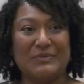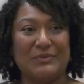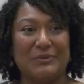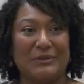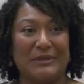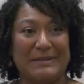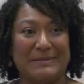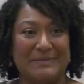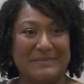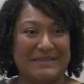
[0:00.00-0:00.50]
were
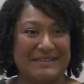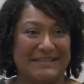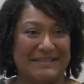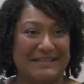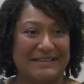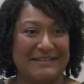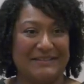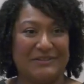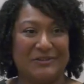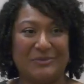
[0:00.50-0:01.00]

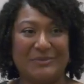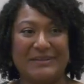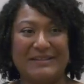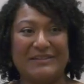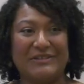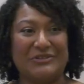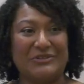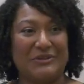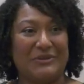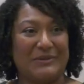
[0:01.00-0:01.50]
empty, nobody
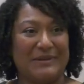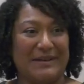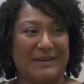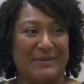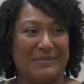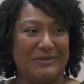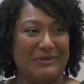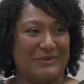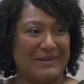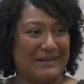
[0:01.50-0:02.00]
showed
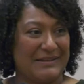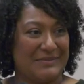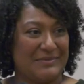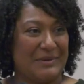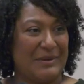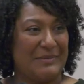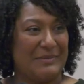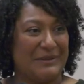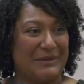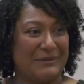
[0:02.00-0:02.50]
up. You guys
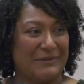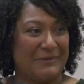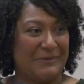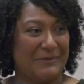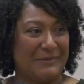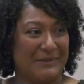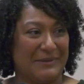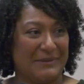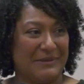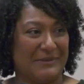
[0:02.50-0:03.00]
probably are
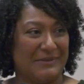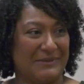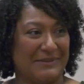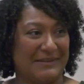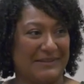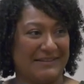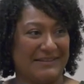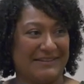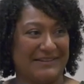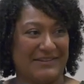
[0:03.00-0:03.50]
familiar with
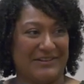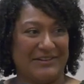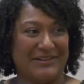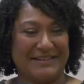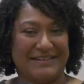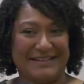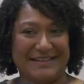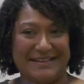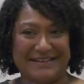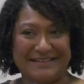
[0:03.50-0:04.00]
this song
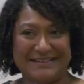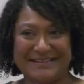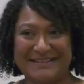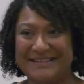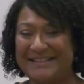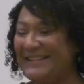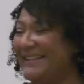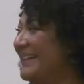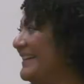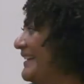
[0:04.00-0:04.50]
and dance.
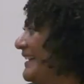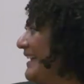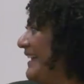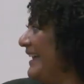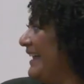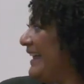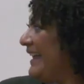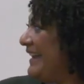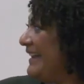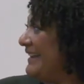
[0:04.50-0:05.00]

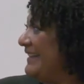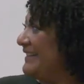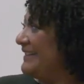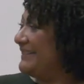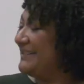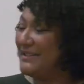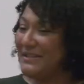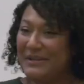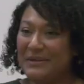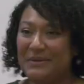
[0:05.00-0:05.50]

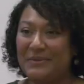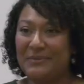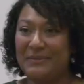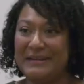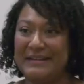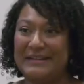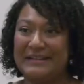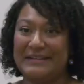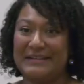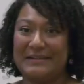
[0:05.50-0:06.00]
And we
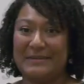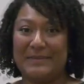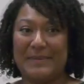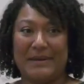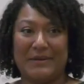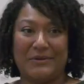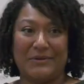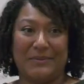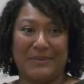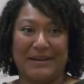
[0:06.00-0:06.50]
needed a
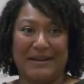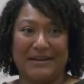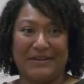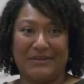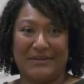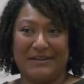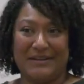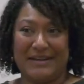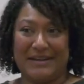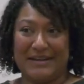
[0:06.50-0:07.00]
better way to
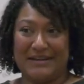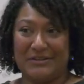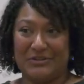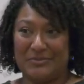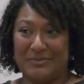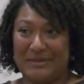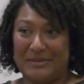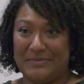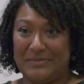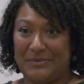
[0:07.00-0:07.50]
engage
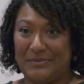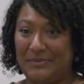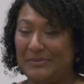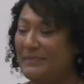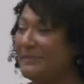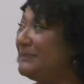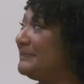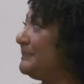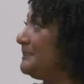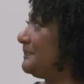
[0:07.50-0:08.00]
people.
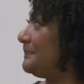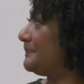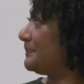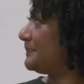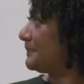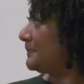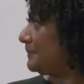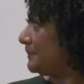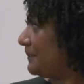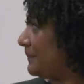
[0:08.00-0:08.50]

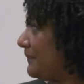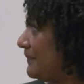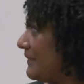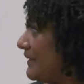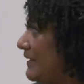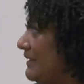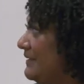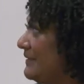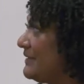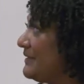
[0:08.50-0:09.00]

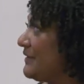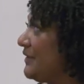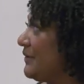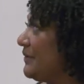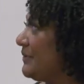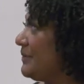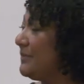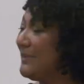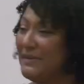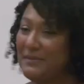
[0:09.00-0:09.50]

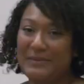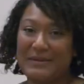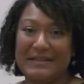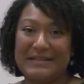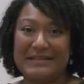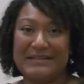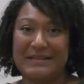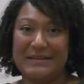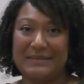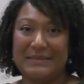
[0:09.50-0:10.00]
So we
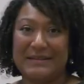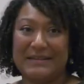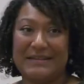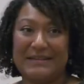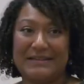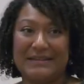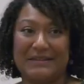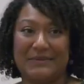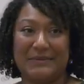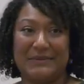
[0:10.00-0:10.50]
wanted
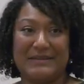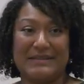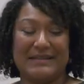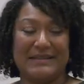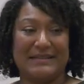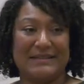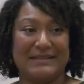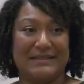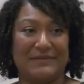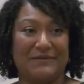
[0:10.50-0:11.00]
something that was
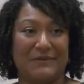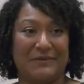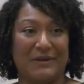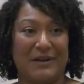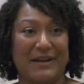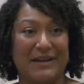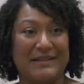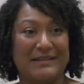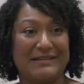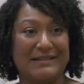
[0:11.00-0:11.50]
easy for
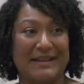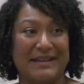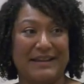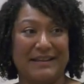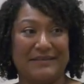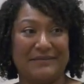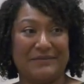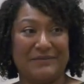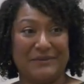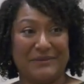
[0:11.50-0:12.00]
us
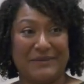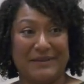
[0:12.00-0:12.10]
and for